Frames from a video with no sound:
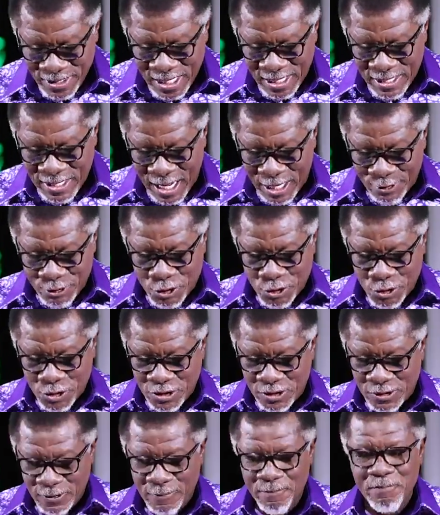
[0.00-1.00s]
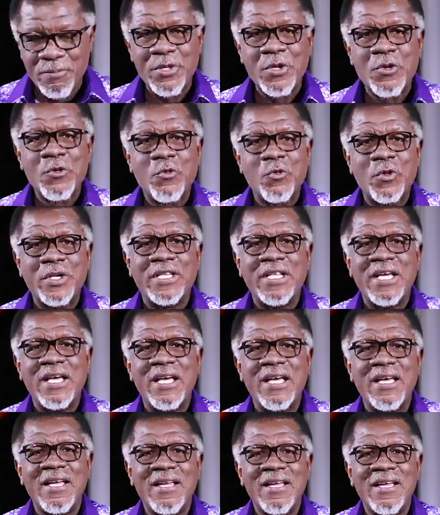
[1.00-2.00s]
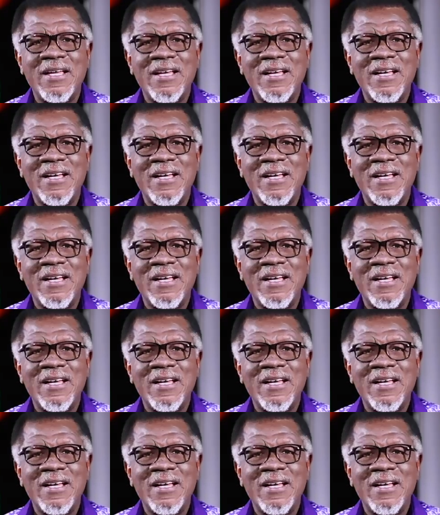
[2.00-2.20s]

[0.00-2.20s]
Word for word: the natural with the